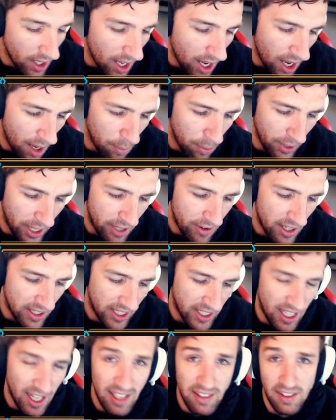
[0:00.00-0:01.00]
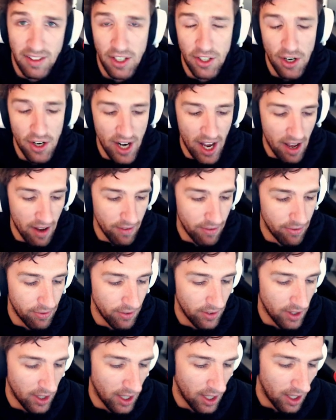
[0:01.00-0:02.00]
uh, play around the cards that they don't
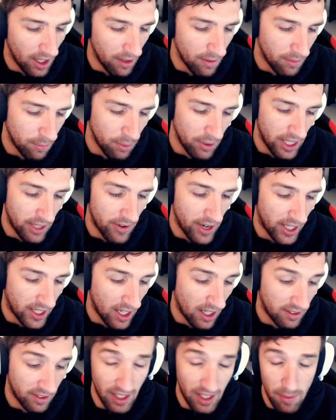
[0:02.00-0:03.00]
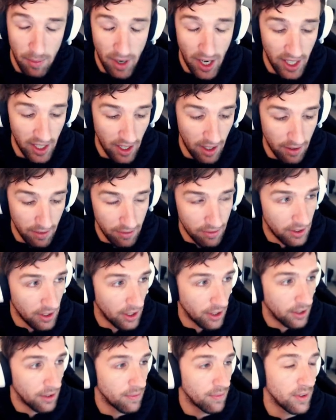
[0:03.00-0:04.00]
have, uh, play around cards that they might have. You
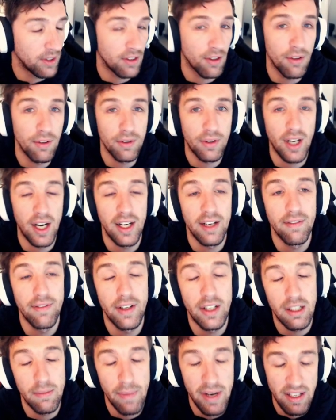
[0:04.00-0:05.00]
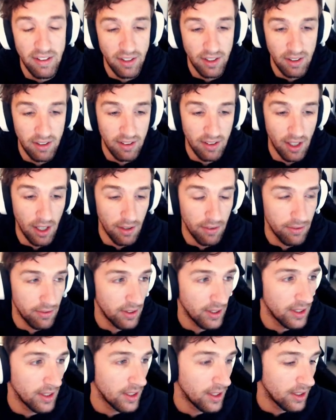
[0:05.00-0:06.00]
know, it's all kind of very basic
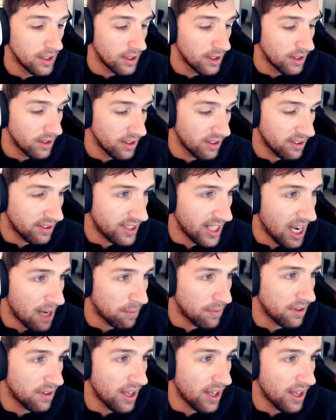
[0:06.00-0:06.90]
stuff. Stay up